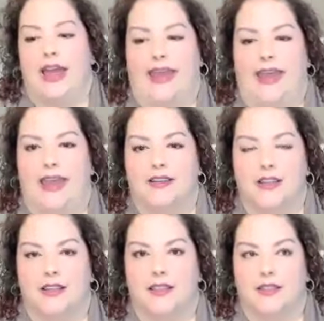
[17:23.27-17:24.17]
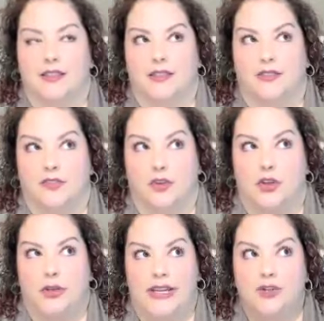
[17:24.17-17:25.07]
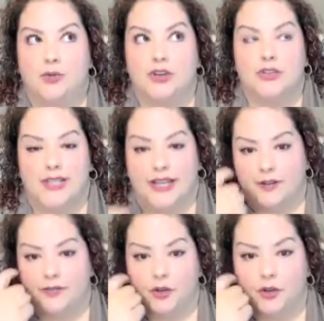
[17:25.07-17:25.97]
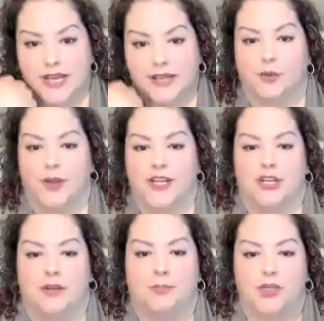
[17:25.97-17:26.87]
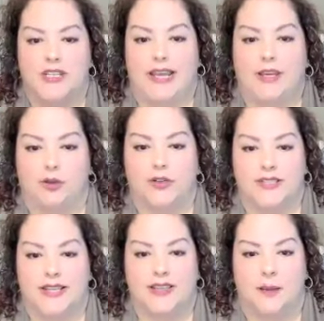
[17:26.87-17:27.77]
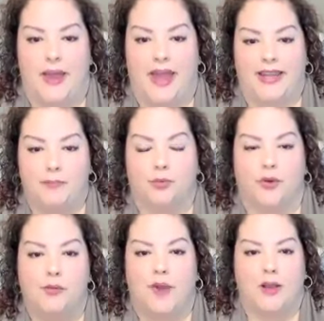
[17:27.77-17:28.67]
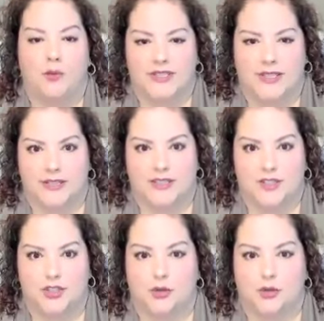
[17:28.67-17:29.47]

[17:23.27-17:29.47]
And so you need to understand if your declaration in particular sets up any prerequisites